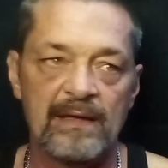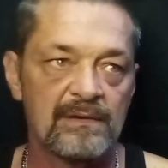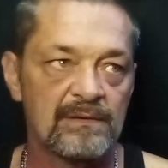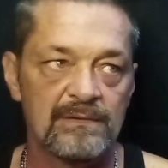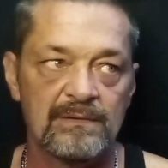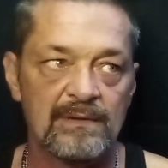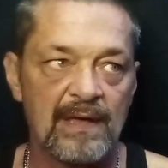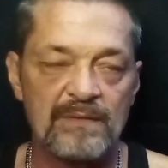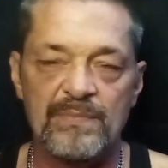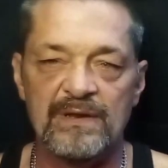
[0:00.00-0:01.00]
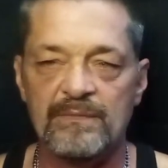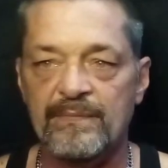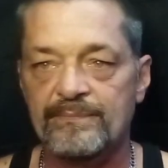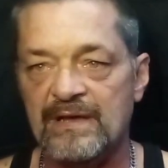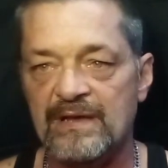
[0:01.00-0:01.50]
I I'd been
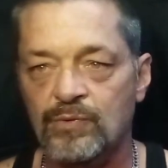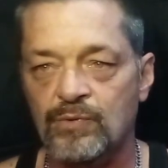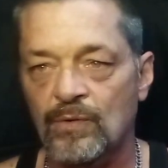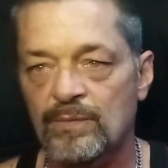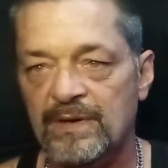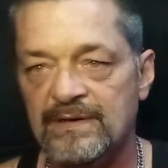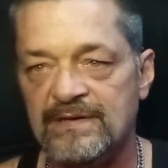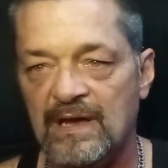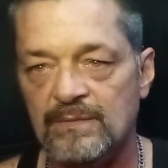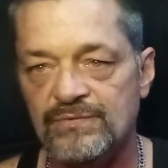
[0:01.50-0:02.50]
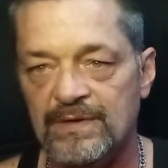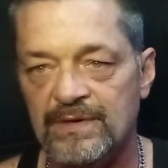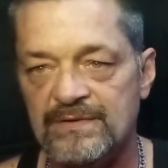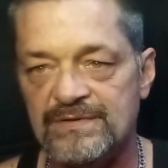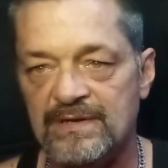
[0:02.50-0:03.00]
at Bass Pro many times
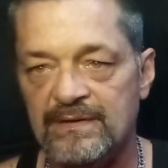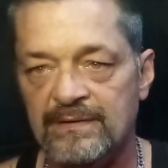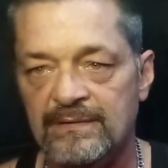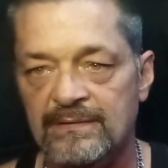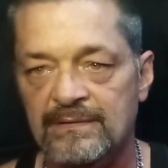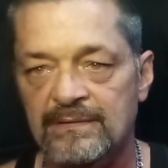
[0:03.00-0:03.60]
when I was a,